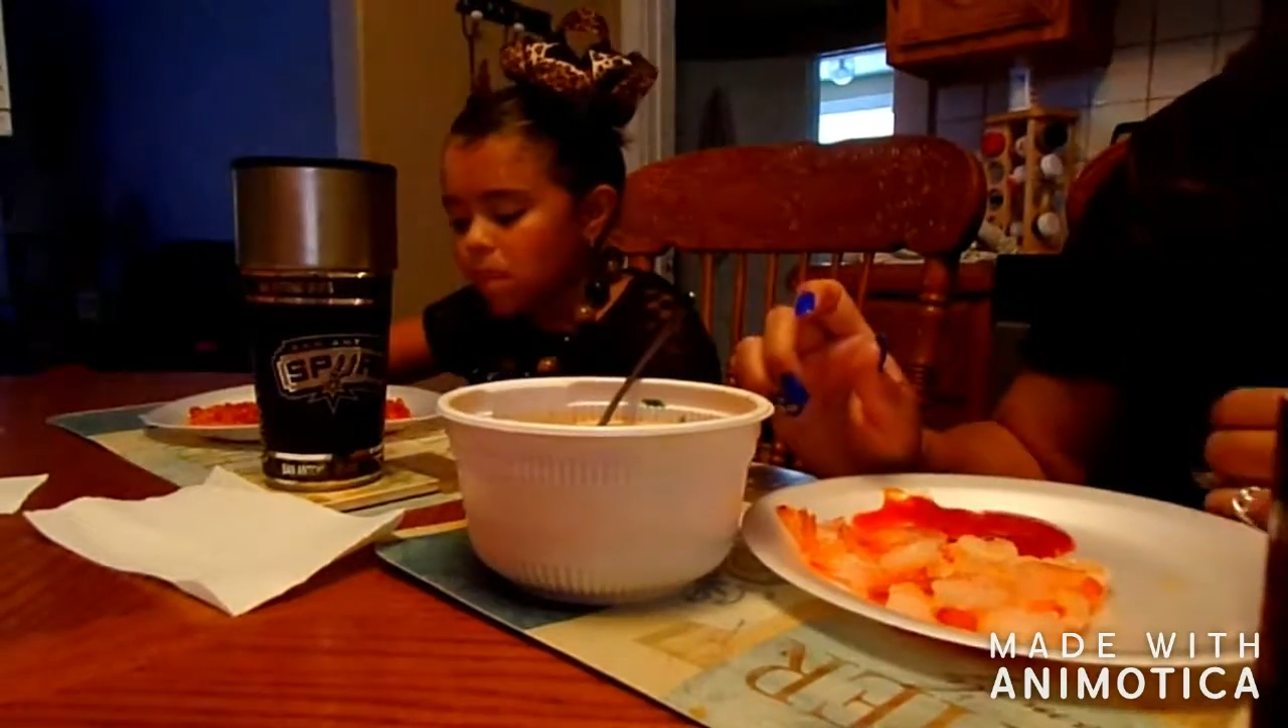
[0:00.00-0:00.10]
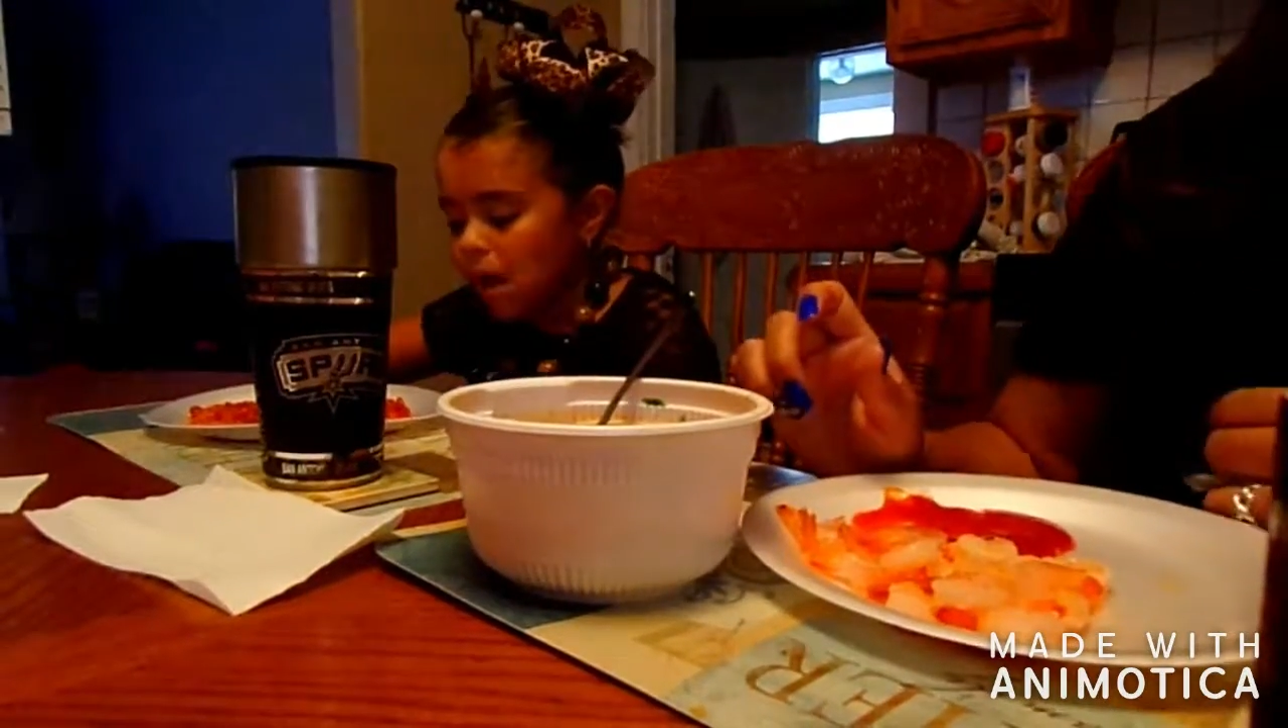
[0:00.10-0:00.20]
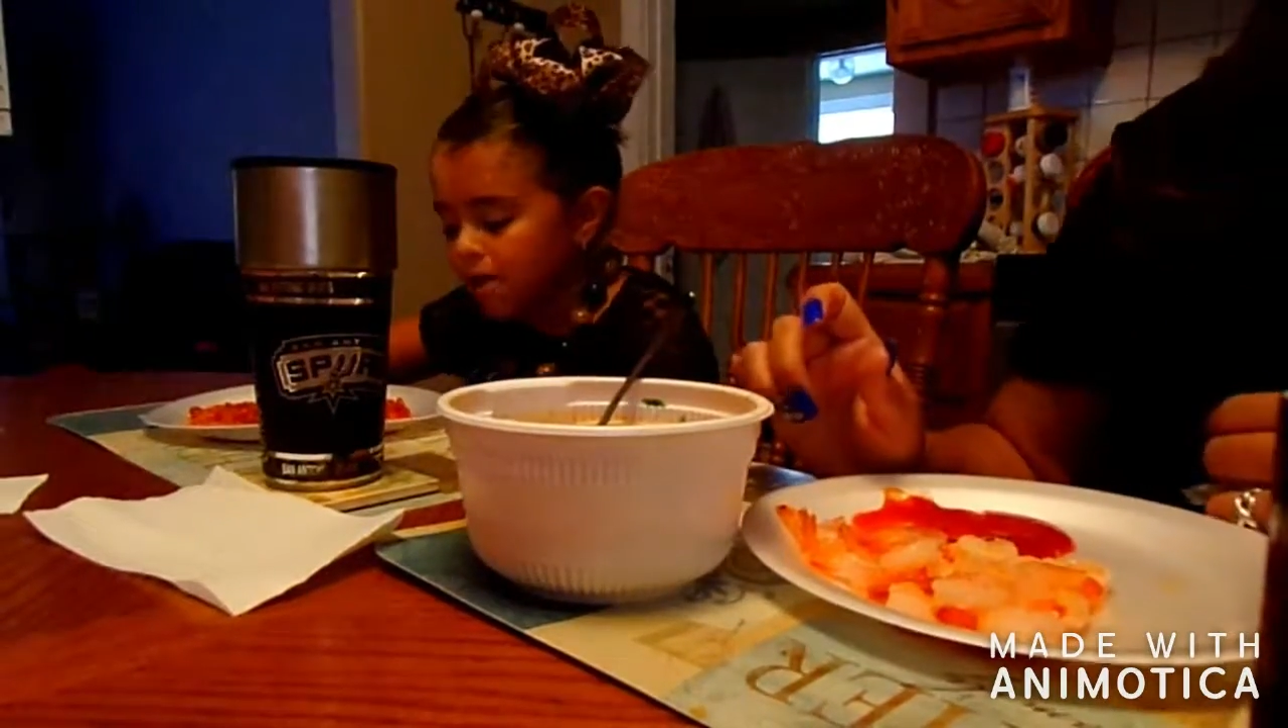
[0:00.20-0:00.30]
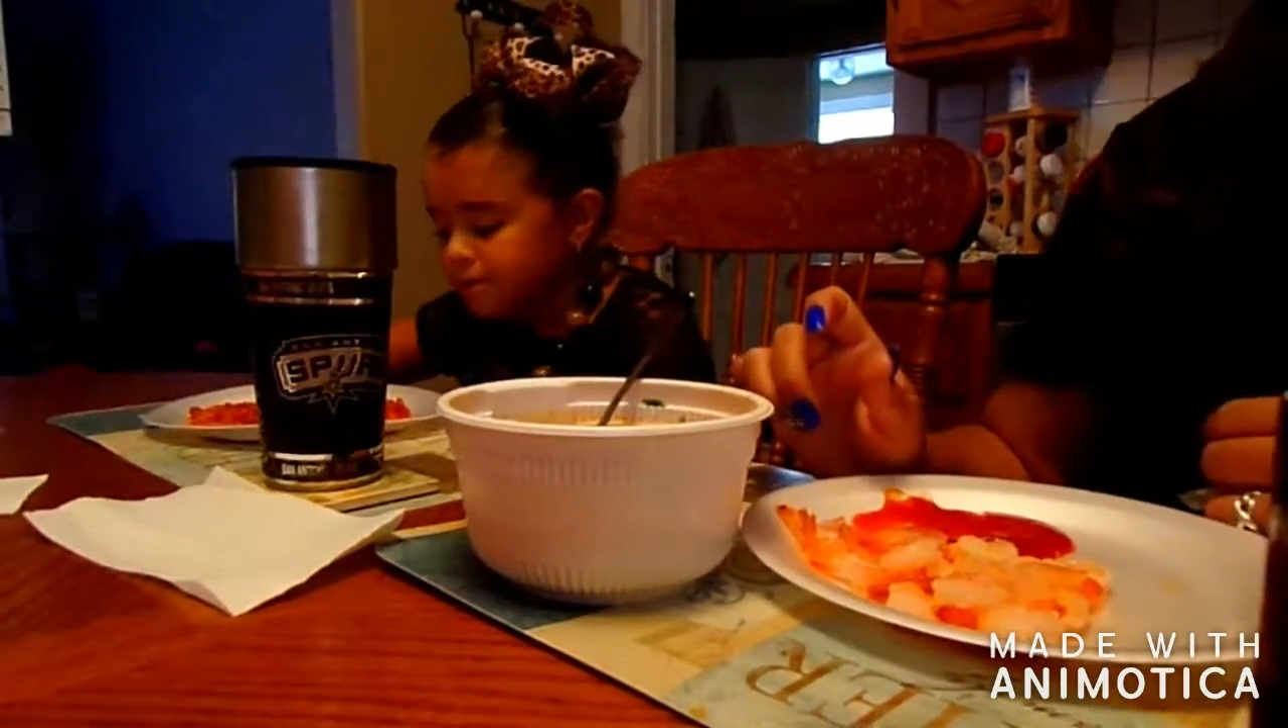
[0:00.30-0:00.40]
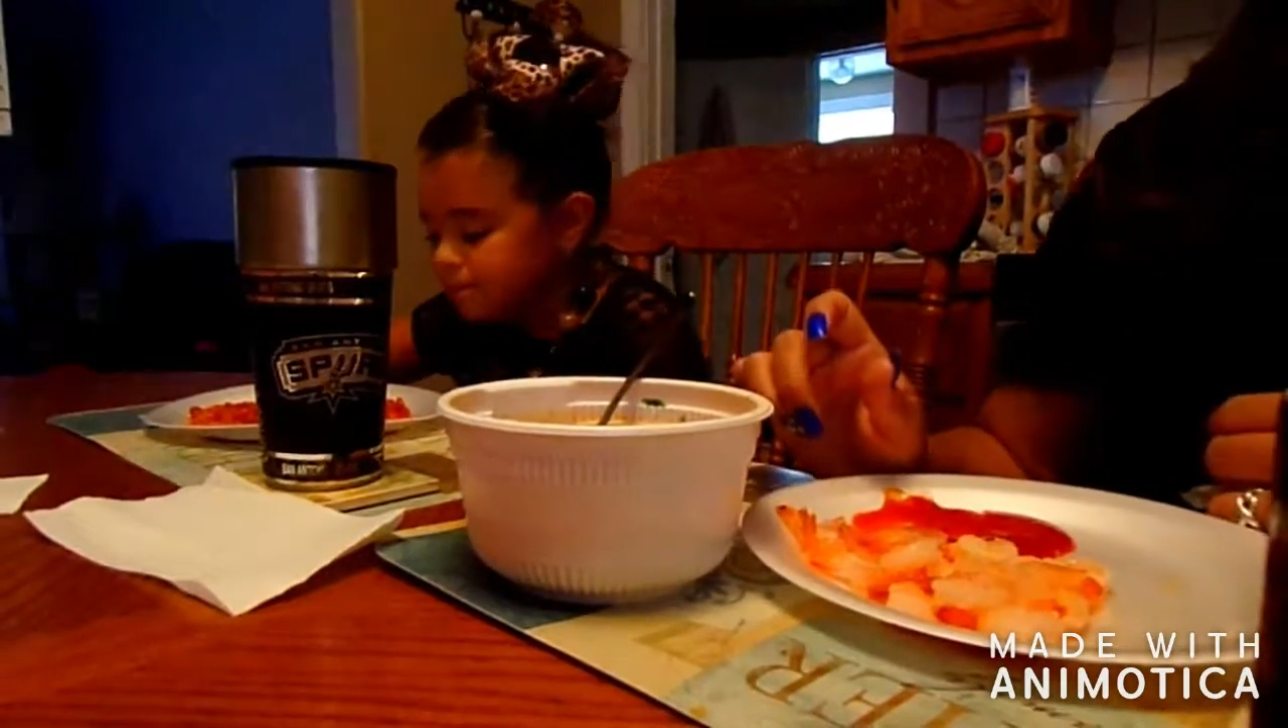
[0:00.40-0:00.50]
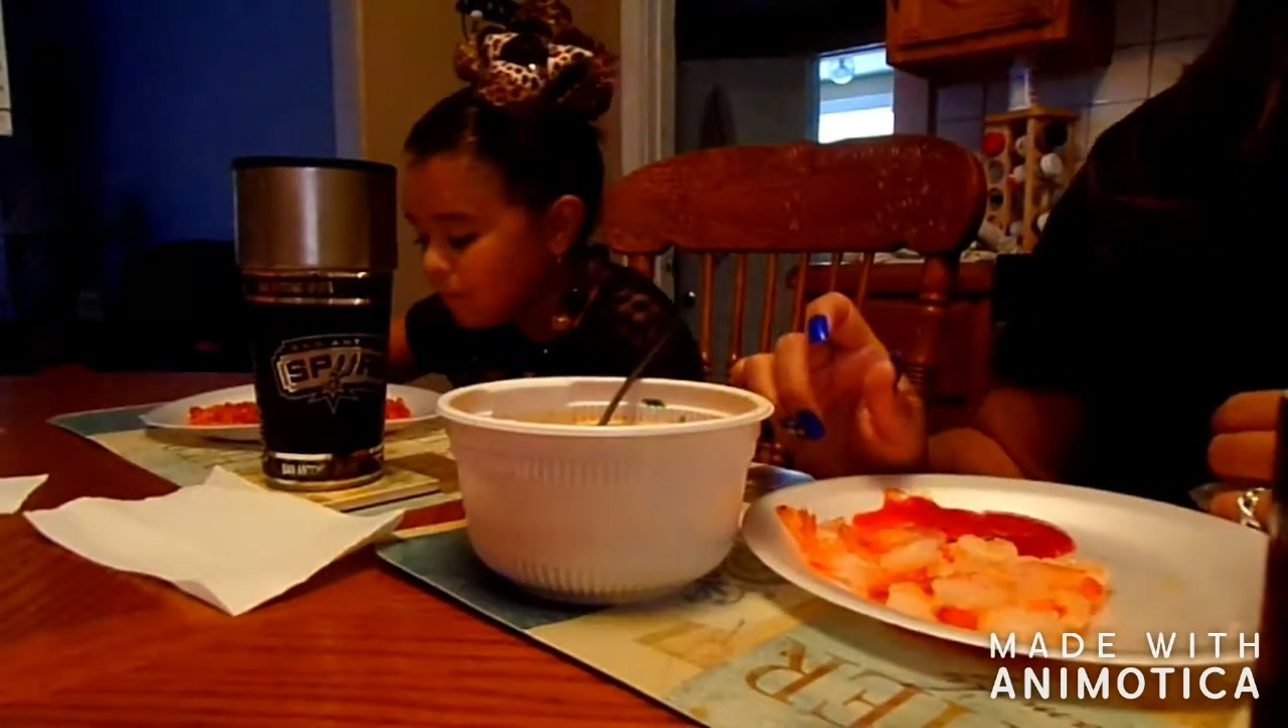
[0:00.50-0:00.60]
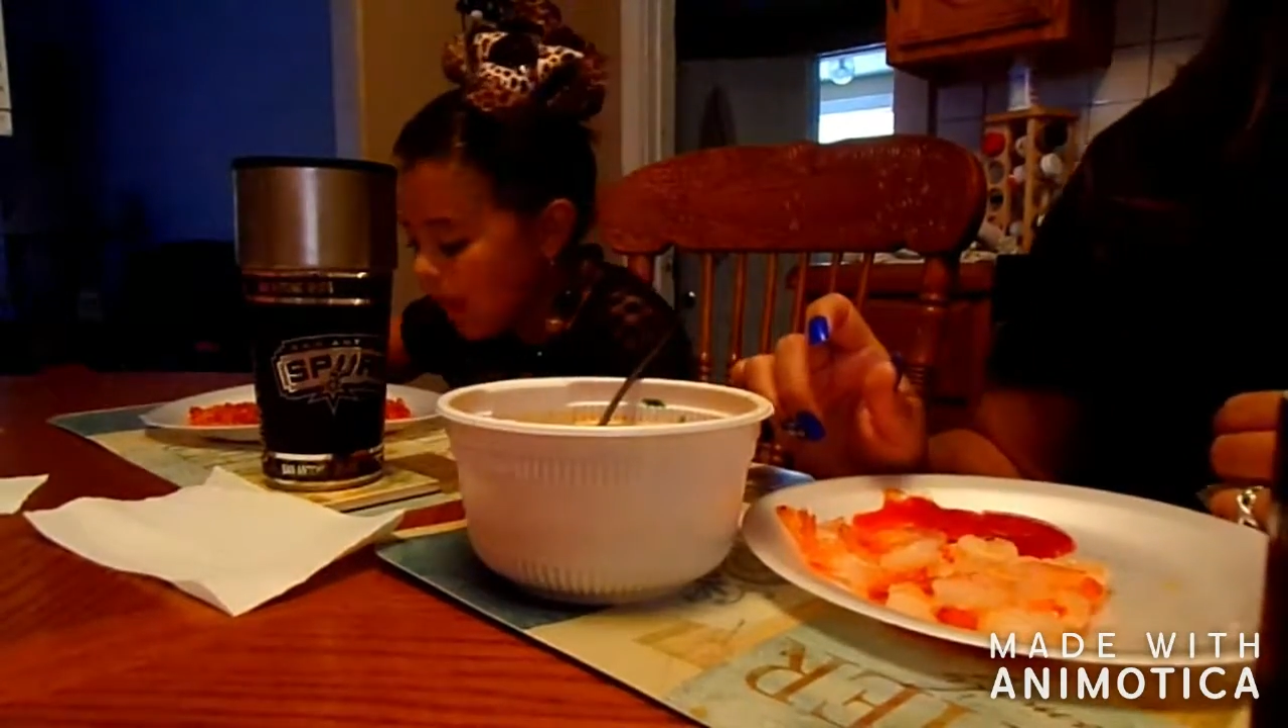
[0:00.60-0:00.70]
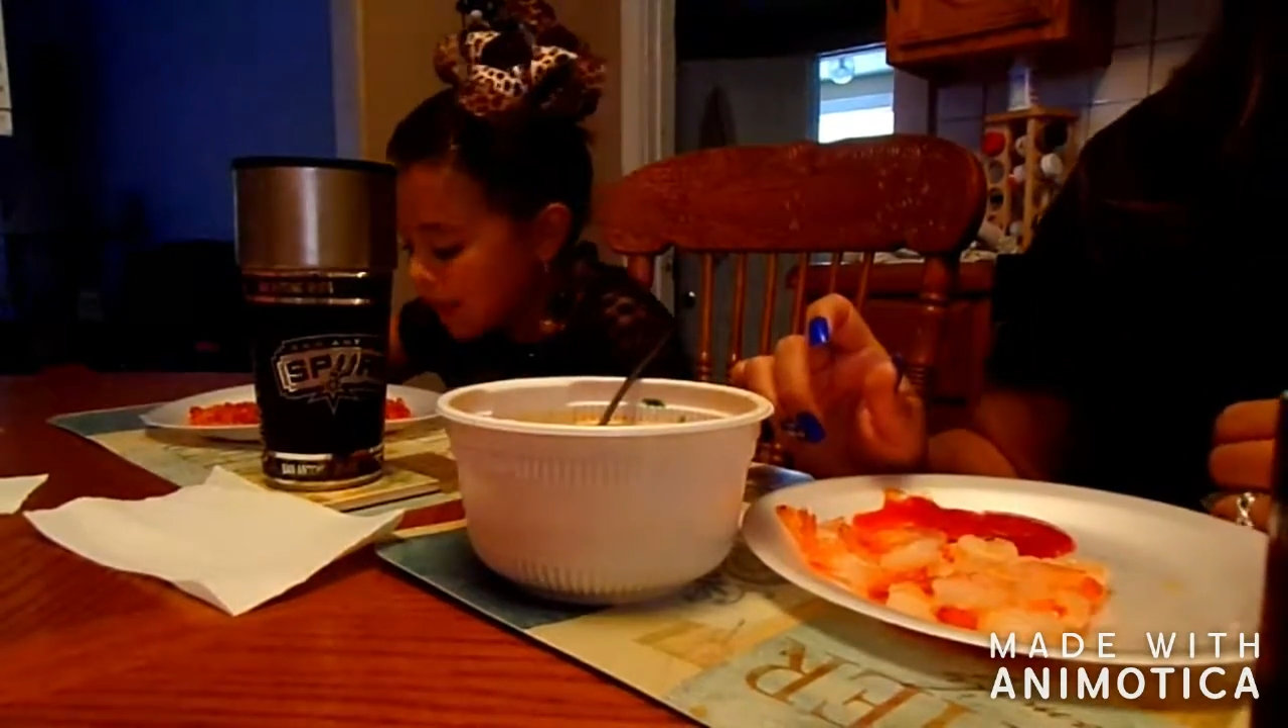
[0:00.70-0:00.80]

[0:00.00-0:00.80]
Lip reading: Father's Day.